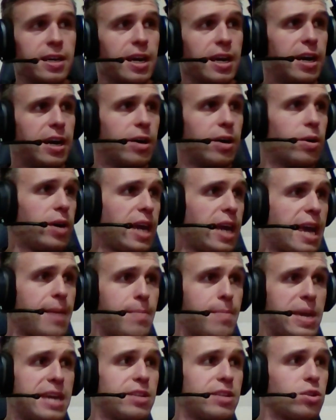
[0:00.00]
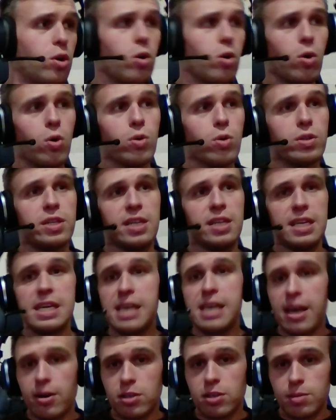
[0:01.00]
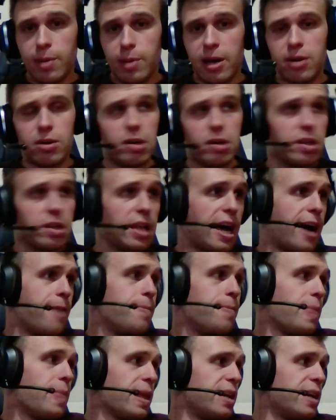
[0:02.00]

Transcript: Uh, Aunt May is old. He cares about her a lot.